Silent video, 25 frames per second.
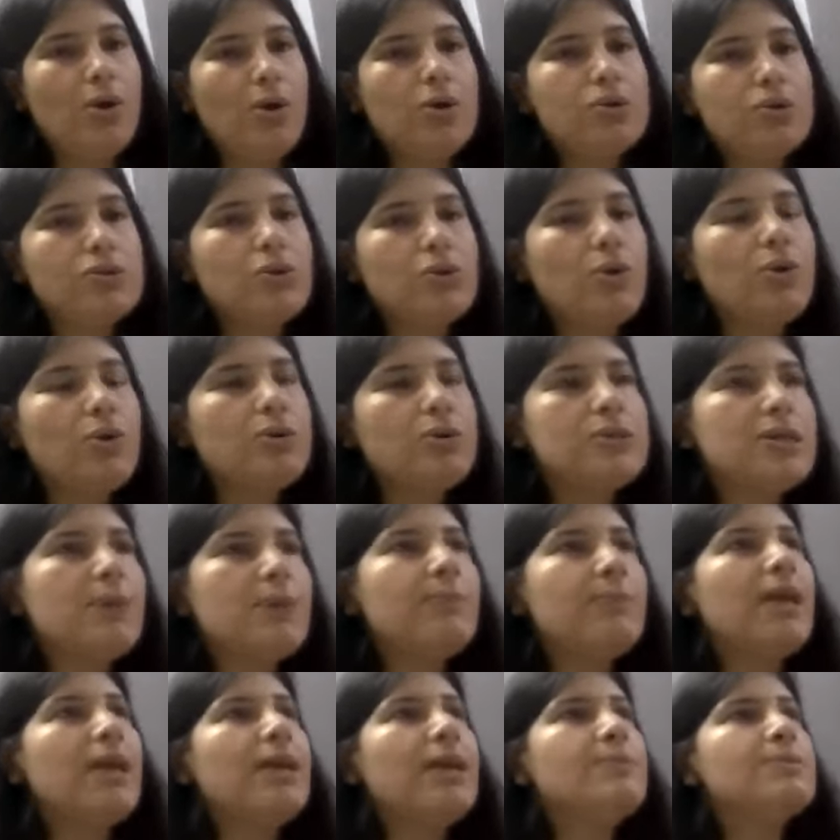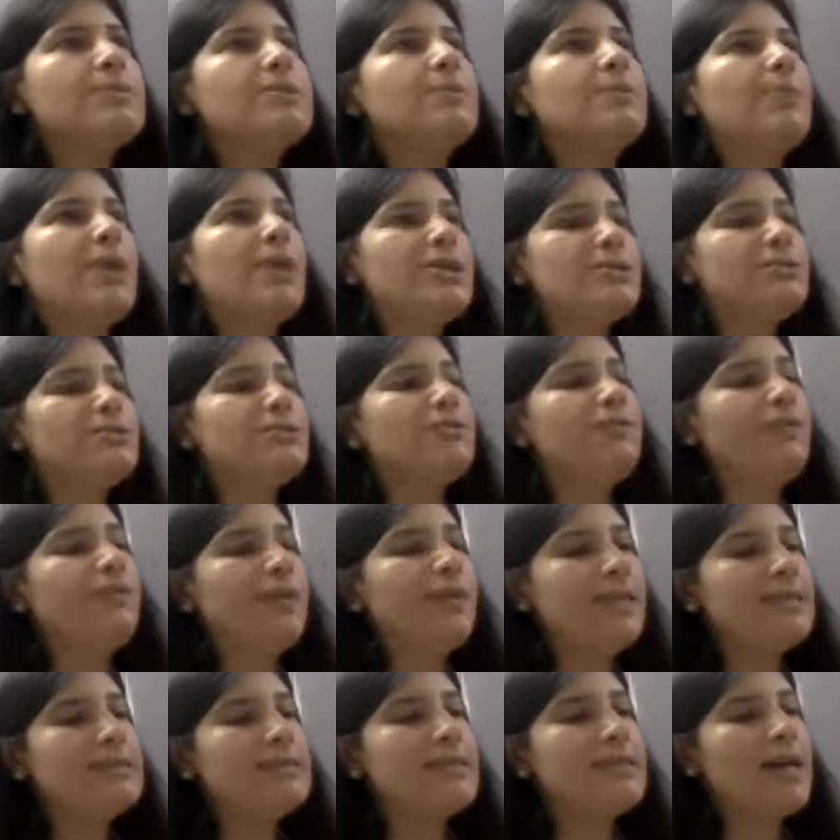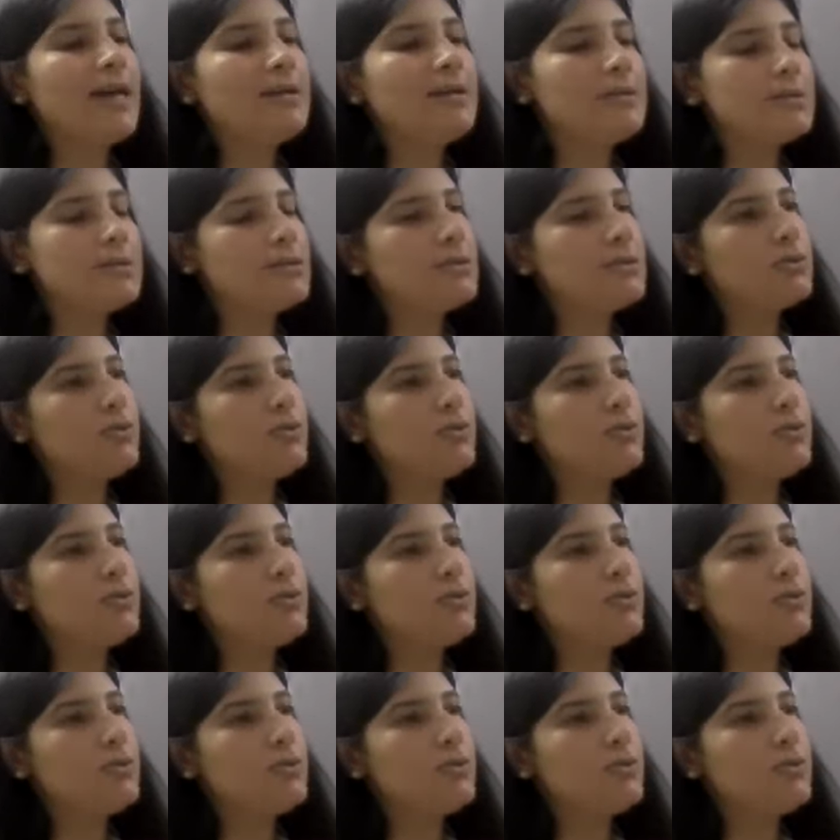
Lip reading: So sometimes the patient feels that